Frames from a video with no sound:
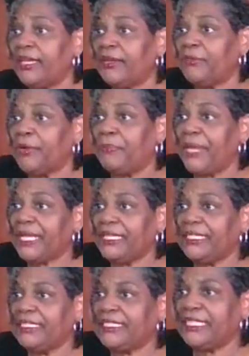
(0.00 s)

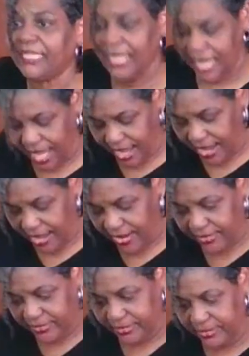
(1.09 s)
Rebecca's in the
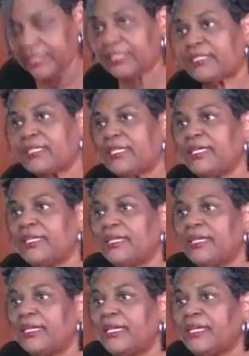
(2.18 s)
house.
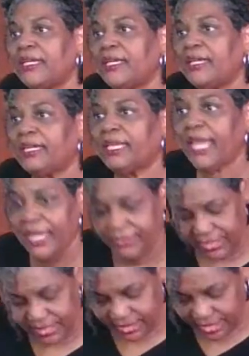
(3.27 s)

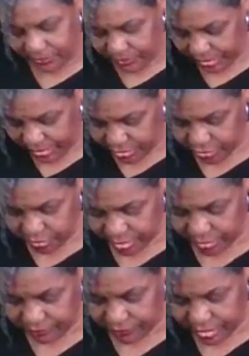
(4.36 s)
Kathy says, I really enjoy
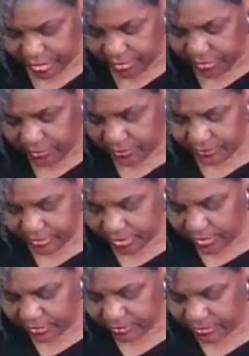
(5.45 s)
your videos.
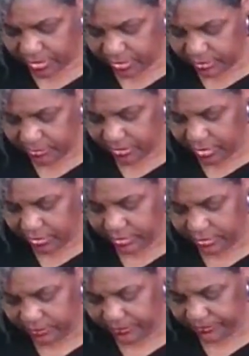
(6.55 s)
Awesome, awesome,
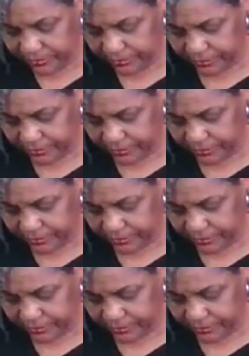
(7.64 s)
awesome.